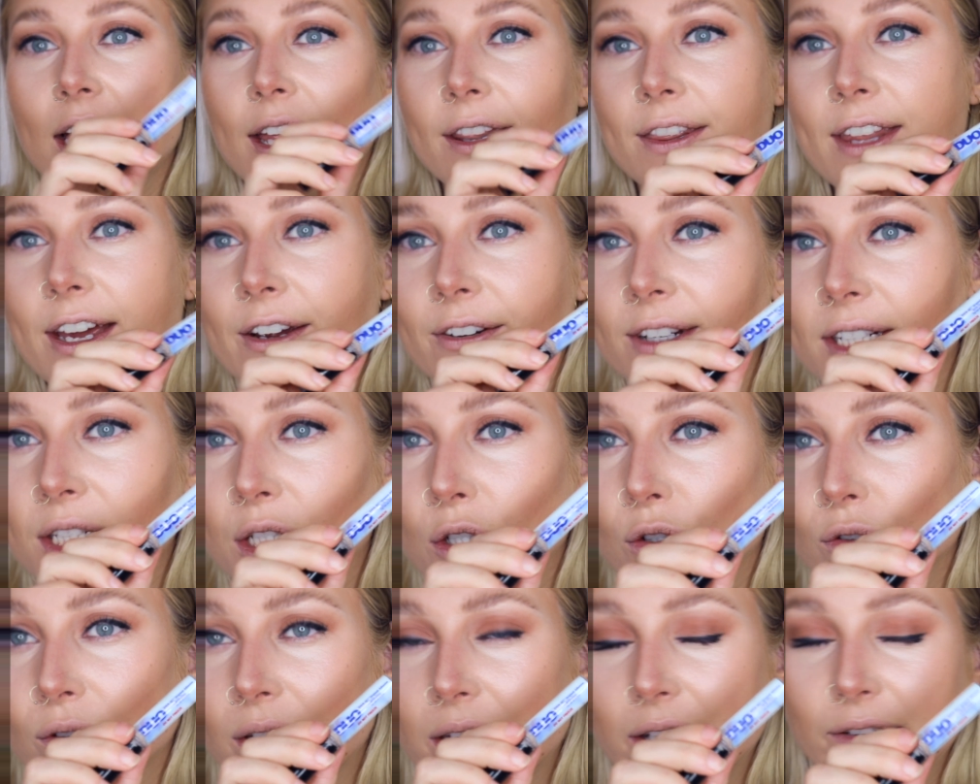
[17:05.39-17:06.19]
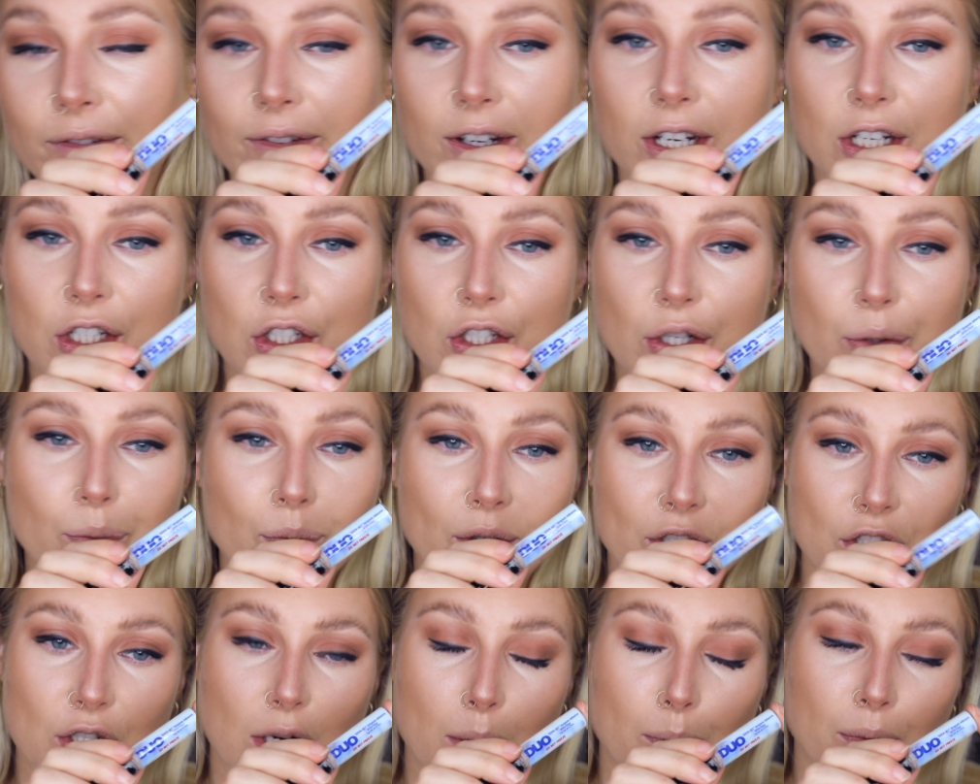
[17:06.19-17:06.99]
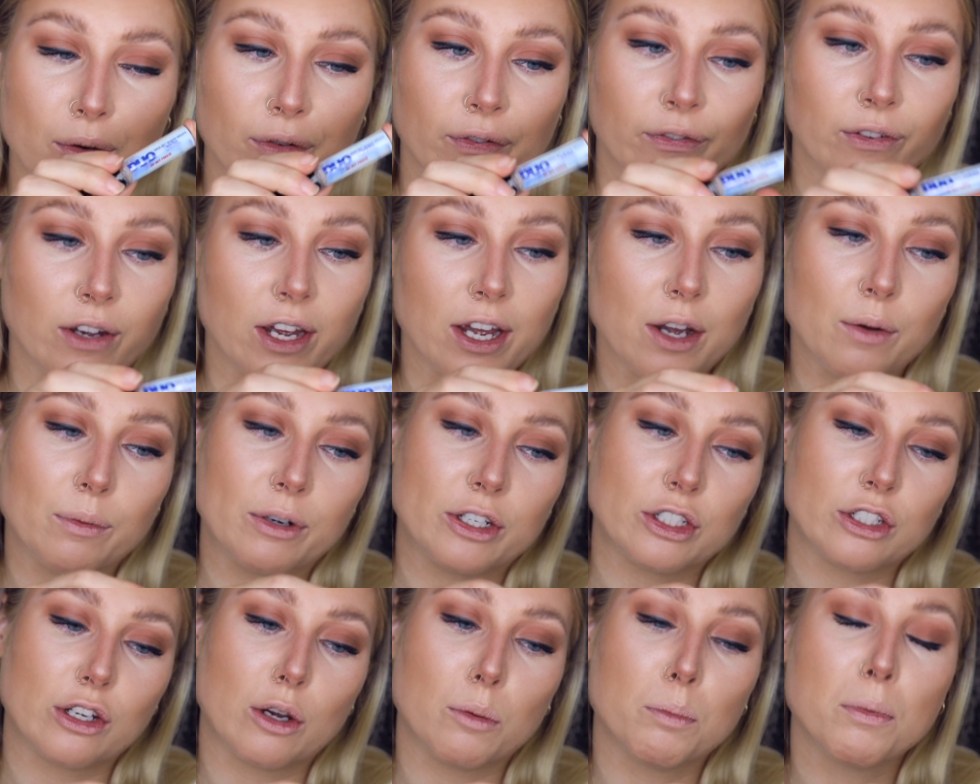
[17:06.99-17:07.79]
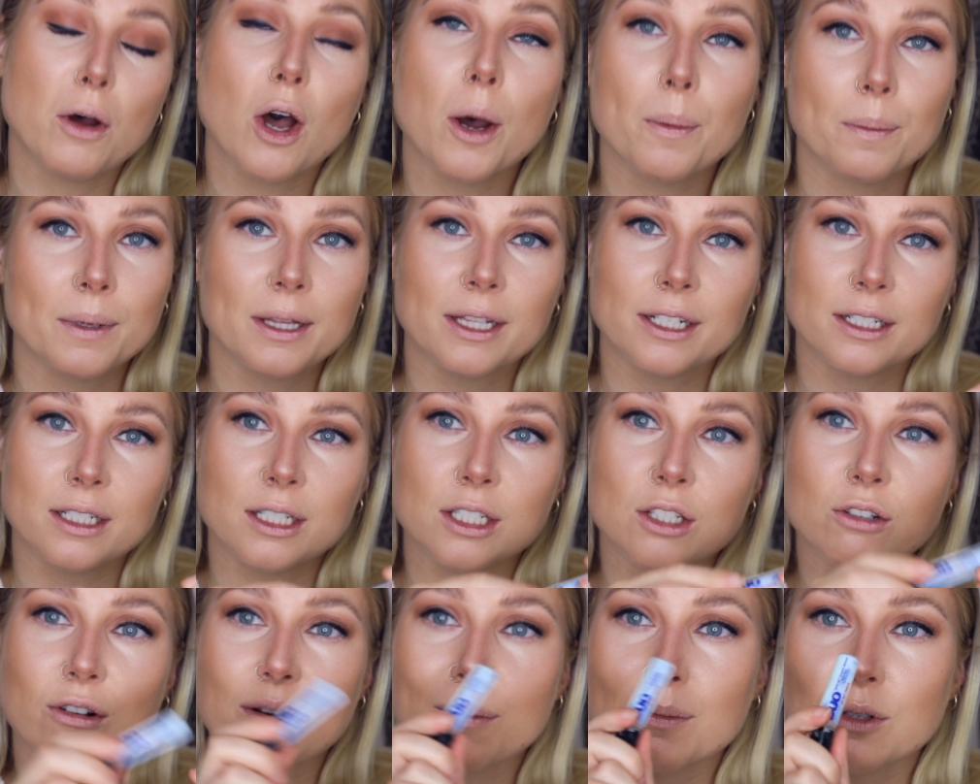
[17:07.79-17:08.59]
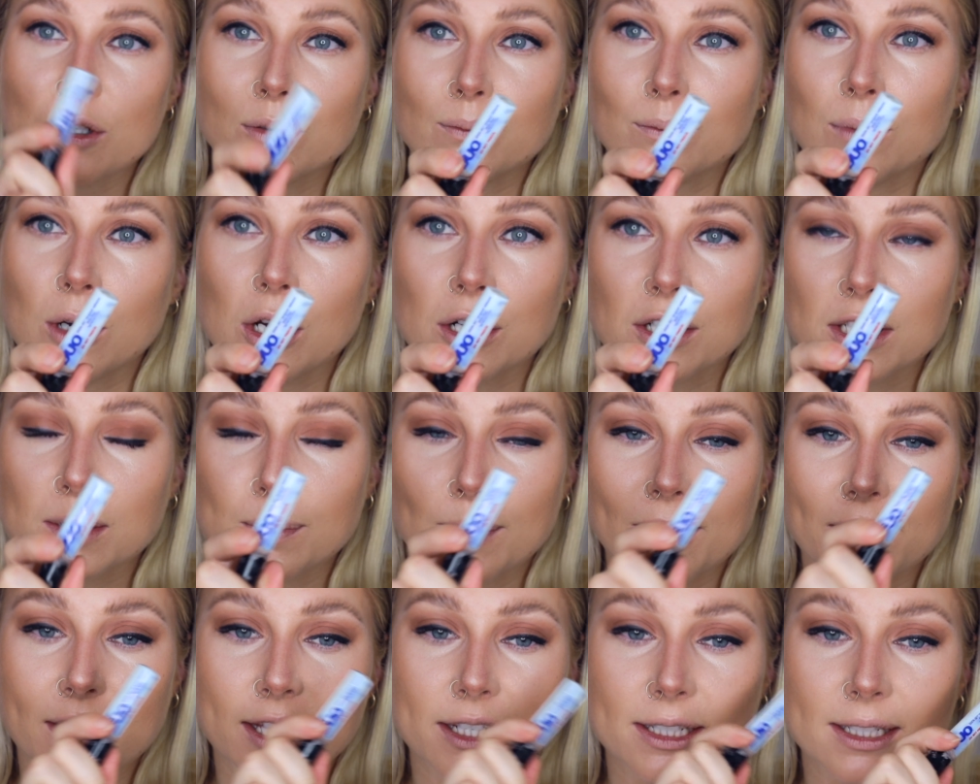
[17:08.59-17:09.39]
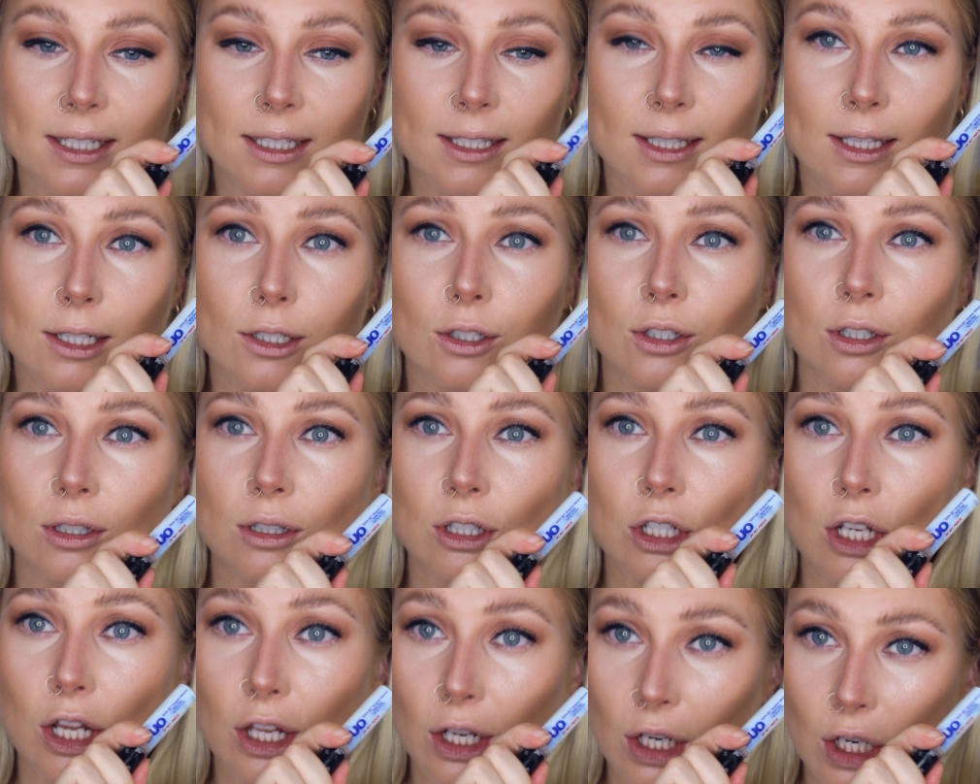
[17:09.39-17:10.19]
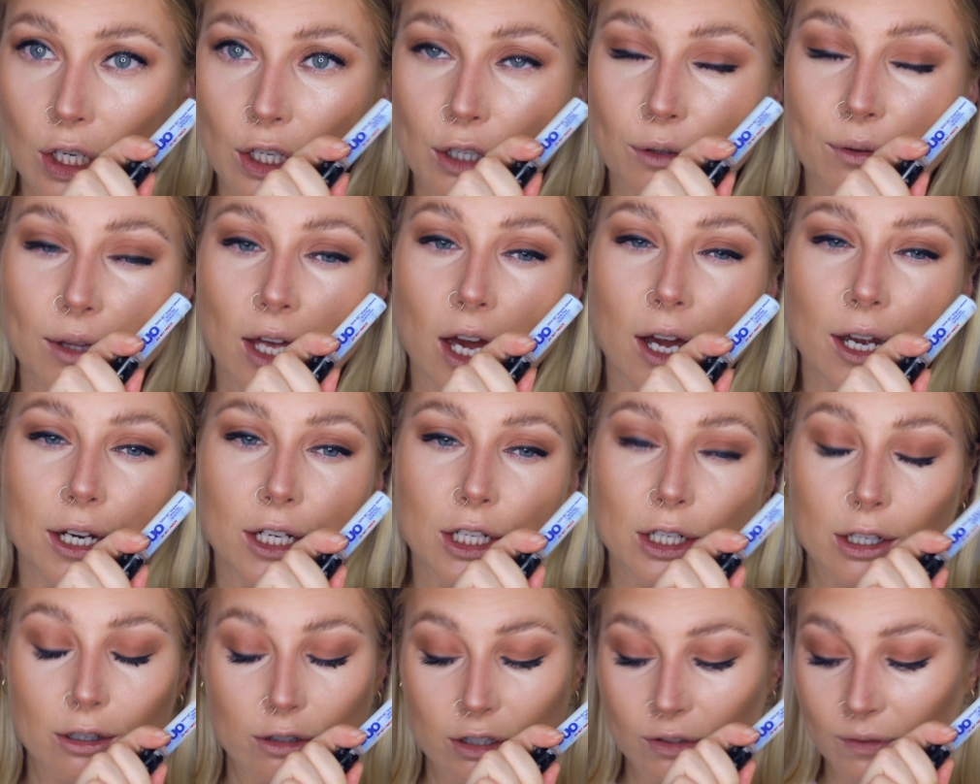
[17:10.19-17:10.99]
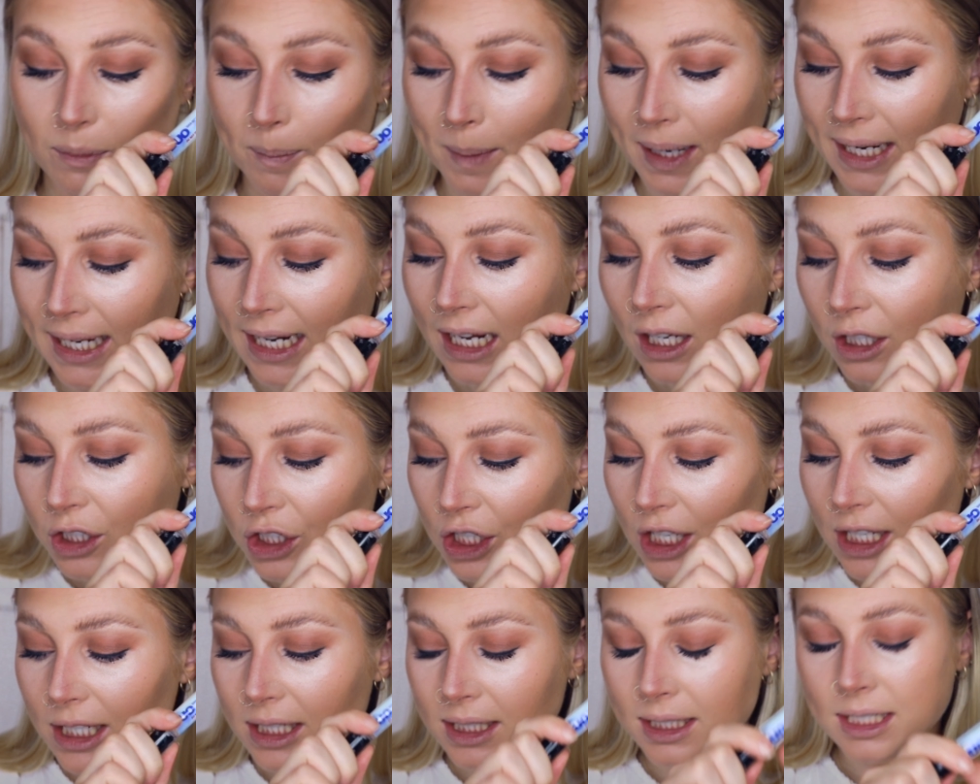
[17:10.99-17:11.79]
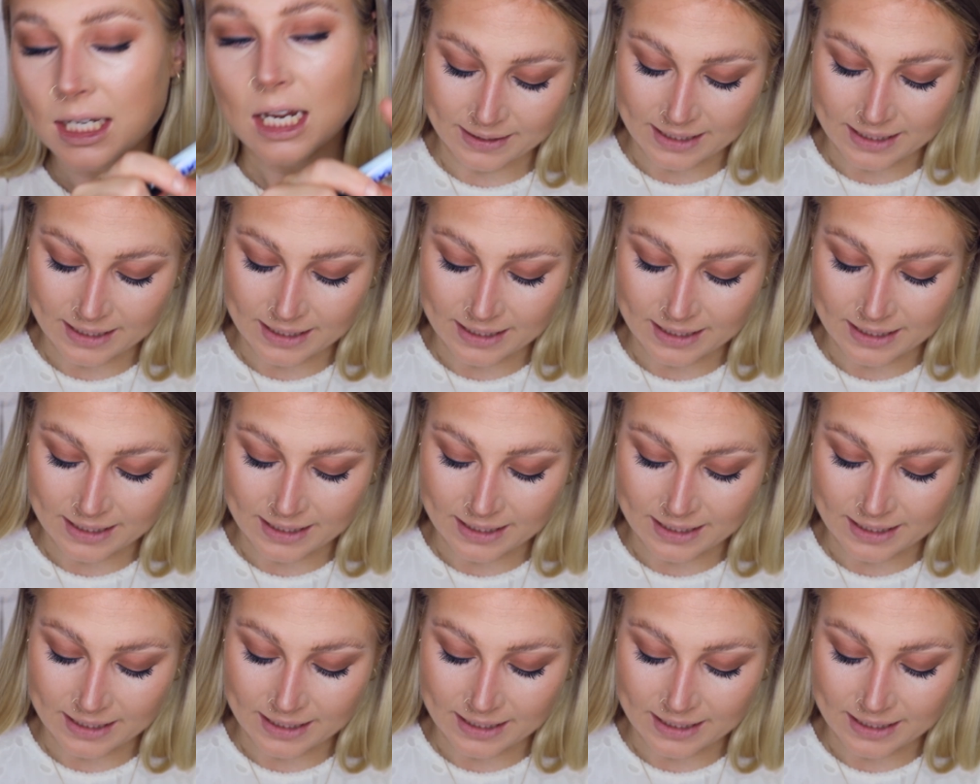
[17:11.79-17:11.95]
There is a green version which I prefer, which I'll pop in the description box, but this is the glue that I use for my lashes.